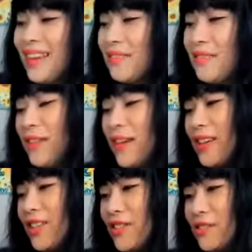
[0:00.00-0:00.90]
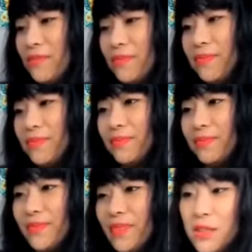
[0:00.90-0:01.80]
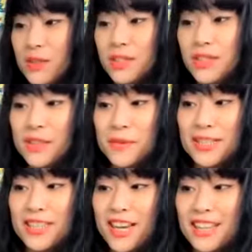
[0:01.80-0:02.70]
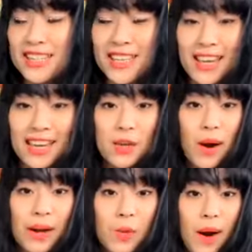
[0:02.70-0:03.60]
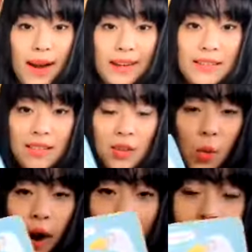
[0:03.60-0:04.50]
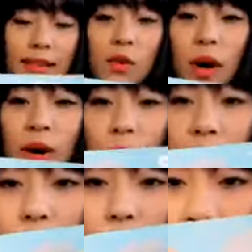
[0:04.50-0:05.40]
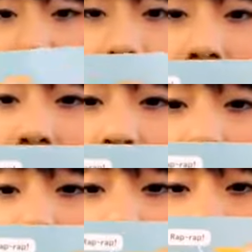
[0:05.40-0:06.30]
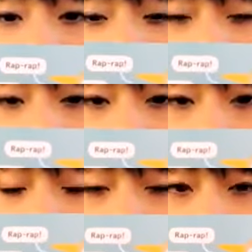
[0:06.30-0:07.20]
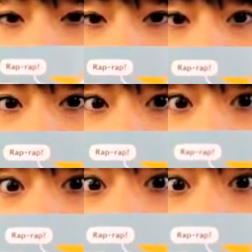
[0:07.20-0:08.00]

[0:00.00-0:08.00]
in French oh look at what ducks say quack quack quack quack quack quack in English quack quack